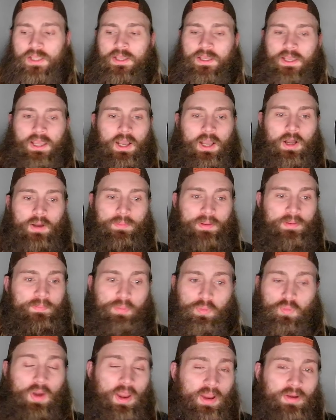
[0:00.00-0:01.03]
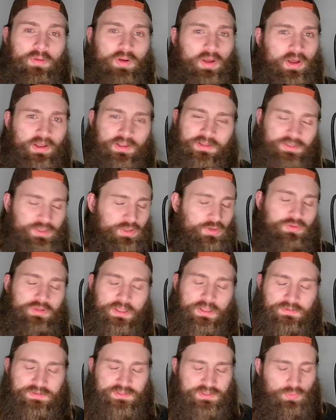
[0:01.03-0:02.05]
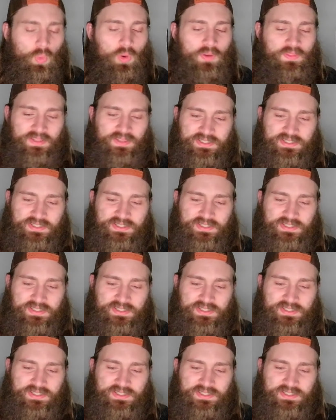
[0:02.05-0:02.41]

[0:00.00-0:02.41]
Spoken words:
And Pereira, dude, it was one of